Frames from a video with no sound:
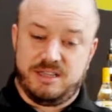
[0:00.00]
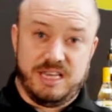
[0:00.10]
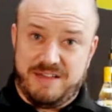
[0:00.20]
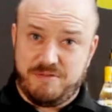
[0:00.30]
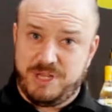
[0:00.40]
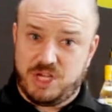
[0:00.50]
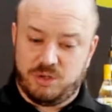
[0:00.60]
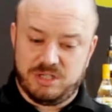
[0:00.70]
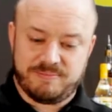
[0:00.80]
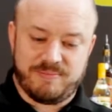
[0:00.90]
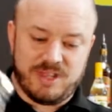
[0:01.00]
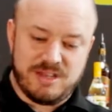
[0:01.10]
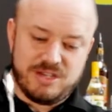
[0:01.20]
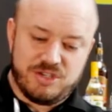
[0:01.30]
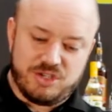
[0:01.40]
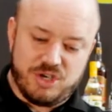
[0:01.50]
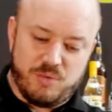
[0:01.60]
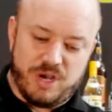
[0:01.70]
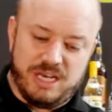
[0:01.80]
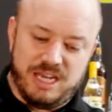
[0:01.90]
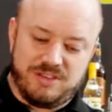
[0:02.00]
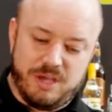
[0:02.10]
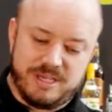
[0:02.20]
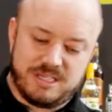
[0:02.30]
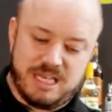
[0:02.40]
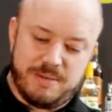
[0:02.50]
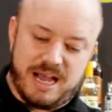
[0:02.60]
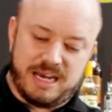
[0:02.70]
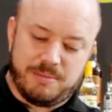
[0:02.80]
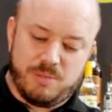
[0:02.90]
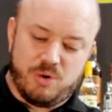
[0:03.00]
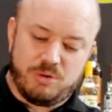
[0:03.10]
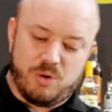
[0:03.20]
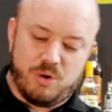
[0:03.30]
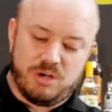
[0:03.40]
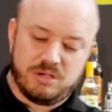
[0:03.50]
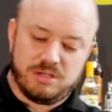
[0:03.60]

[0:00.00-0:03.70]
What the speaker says: They'll never be told. So what you need to do is keep adding more and more